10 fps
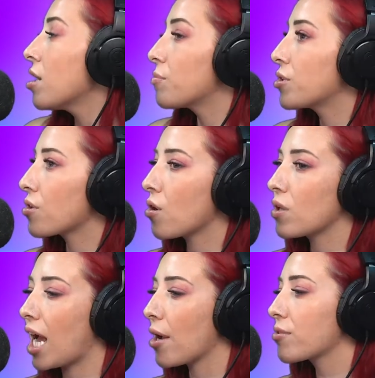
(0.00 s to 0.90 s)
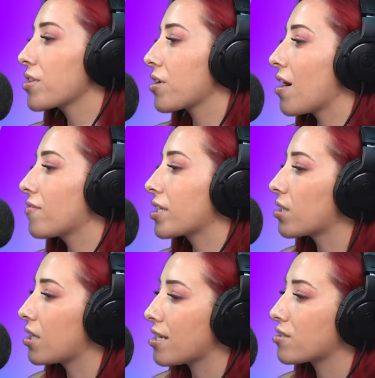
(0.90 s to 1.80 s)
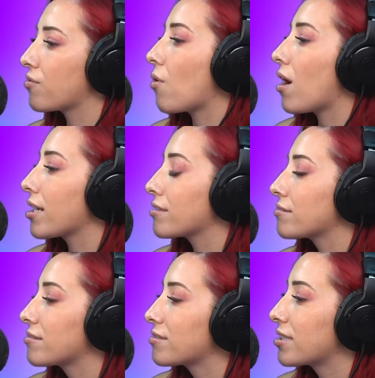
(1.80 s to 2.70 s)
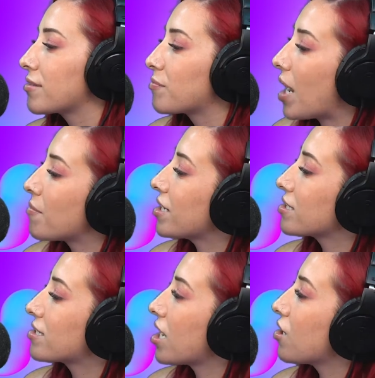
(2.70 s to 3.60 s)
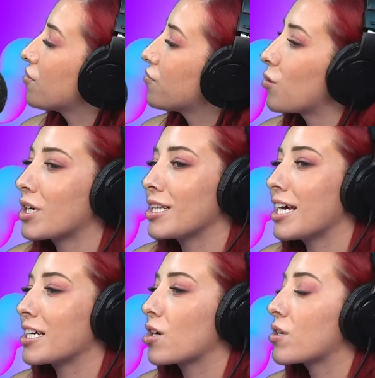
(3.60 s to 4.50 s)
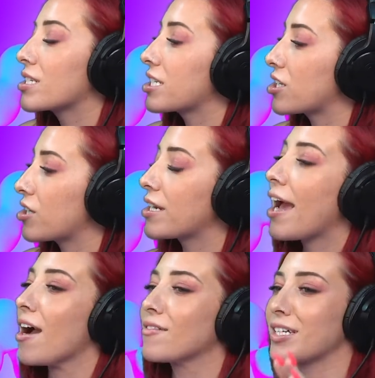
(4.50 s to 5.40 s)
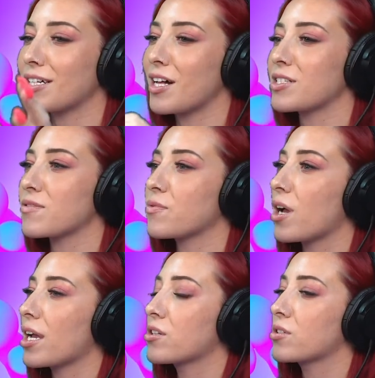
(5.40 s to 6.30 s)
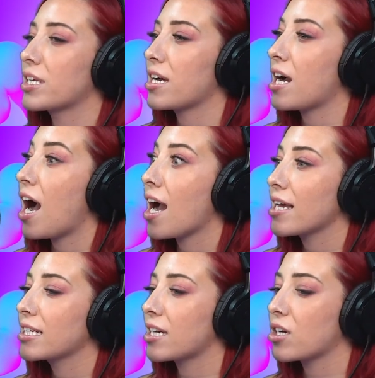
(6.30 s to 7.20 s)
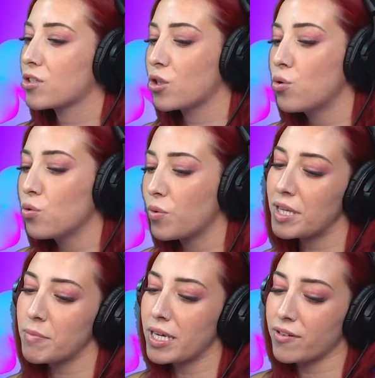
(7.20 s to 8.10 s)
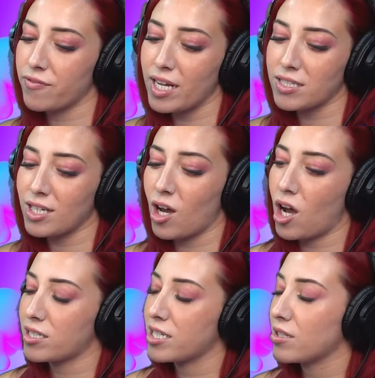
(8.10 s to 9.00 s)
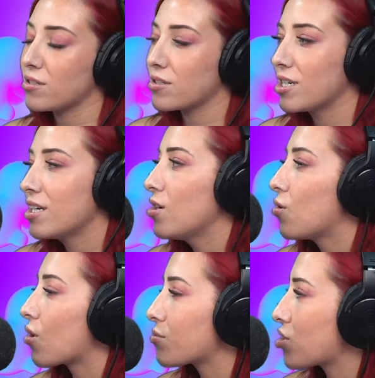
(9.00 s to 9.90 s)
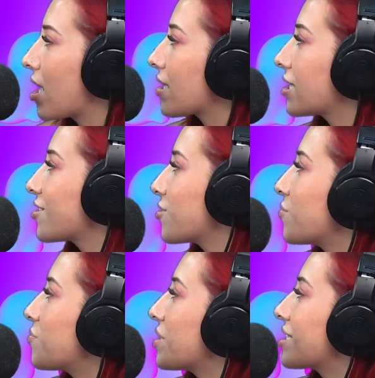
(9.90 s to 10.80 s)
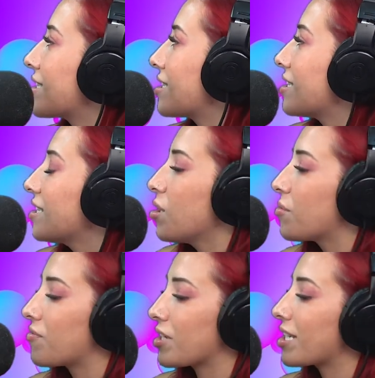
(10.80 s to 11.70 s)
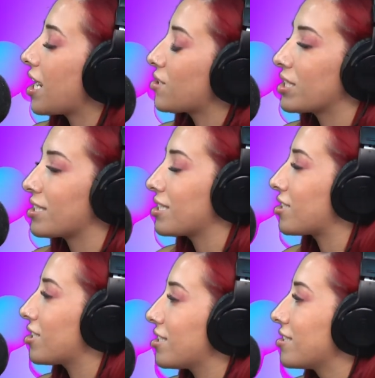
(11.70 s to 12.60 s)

You know, like I would rather have like a glass of wine. Okay. By myself okay. or like go to dinner and have like a glass of wine or like a high like a cool when they make fancy cocktails or I'm trying like new beer but fucking I don't like liquor.